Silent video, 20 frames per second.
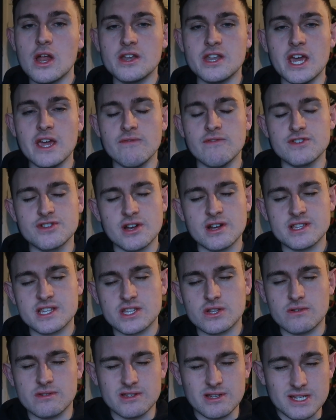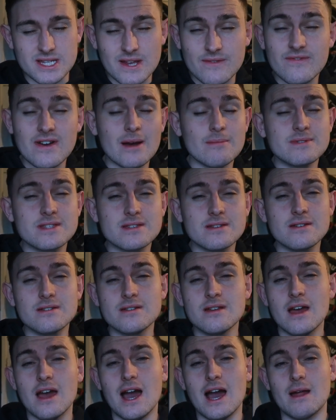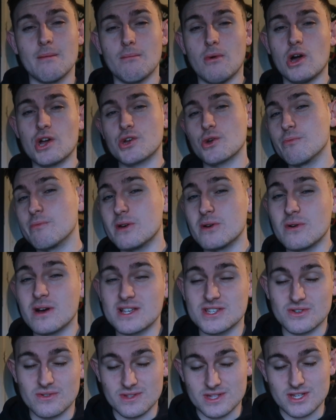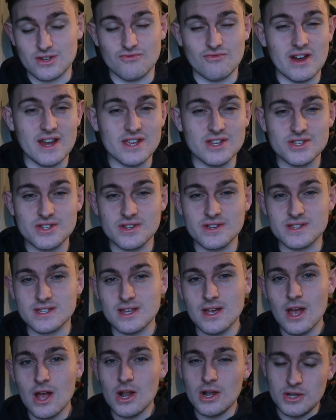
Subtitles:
Nathan Jones has gone to Southampton and Michael Beale has gone to Rangers.